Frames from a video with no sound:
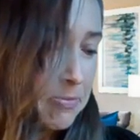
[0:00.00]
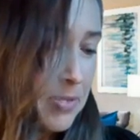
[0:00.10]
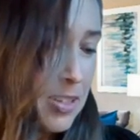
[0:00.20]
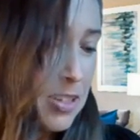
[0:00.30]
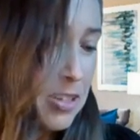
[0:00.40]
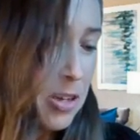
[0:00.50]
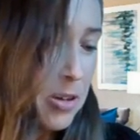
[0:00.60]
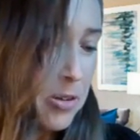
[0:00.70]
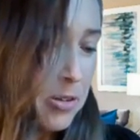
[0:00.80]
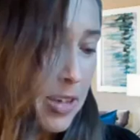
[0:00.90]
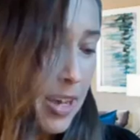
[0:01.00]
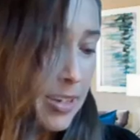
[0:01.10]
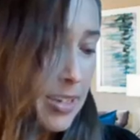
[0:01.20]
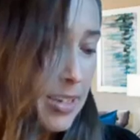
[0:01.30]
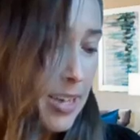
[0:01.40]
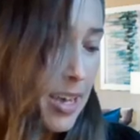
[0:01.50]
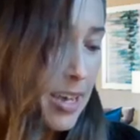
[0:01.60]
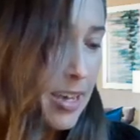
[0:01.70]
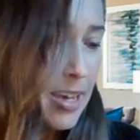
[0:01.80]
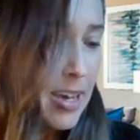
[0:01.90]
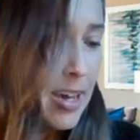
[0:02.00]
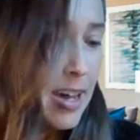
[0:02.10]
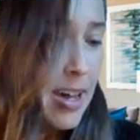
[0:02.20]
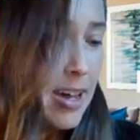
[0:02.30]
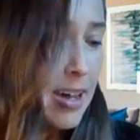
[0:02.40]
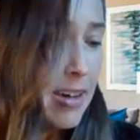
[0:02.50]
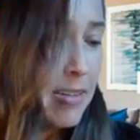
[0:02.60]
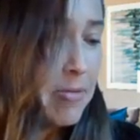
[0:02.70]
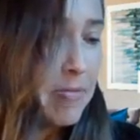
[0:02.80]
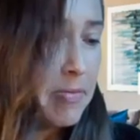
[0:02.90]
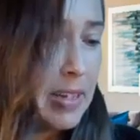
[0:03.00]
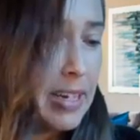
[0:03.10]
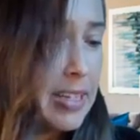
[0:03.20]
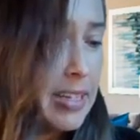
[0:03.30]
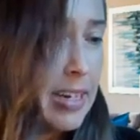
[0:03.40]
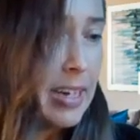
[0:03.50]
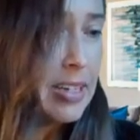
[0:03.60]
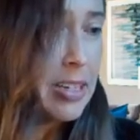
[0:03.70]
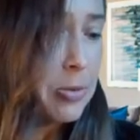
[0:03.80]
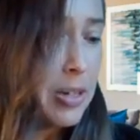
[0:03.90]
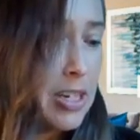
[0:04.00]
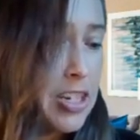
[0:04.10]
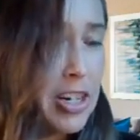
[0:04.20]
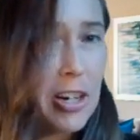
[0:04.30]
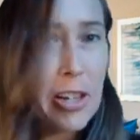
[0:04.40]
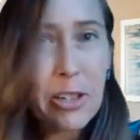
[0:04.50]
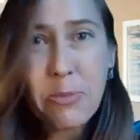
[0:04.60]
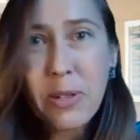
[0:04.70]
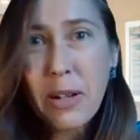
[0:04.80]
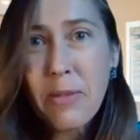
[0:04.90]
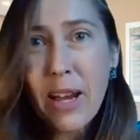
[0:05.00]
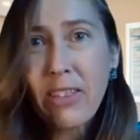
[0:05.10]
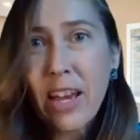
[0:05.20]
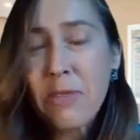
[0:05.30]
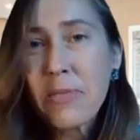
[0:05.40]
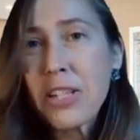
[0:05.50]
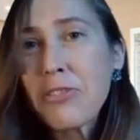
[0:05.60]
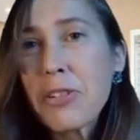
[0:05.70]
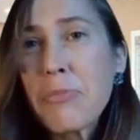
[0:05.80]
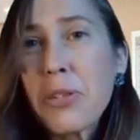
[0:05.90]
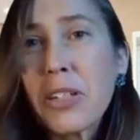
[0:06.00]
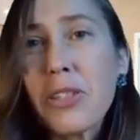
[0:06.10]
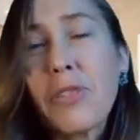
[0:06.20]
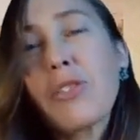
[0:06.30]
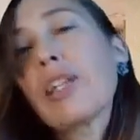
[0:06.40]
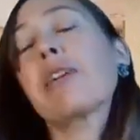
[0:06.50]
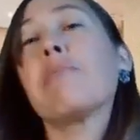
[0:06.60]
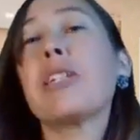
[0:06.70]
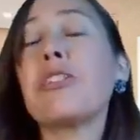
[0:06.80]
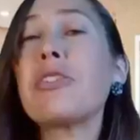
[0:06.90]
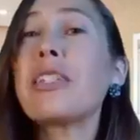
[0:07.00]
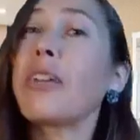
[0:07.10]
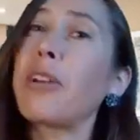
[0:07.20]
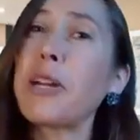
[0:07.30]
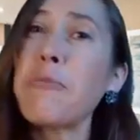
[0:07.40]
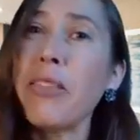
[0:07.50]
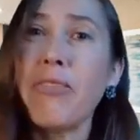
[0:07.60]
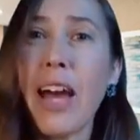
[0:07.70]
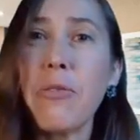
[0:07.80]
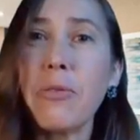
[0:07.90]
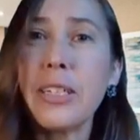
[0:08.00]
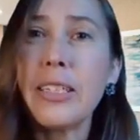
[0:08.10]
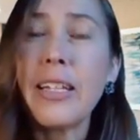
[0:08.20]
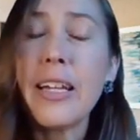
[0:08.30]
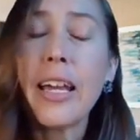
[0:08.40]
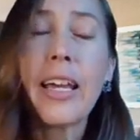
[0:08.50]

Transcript: So yeah, today, like I said, I just wanted to share a little bit about that mystery book. So if you like mysteries, I recommend that one.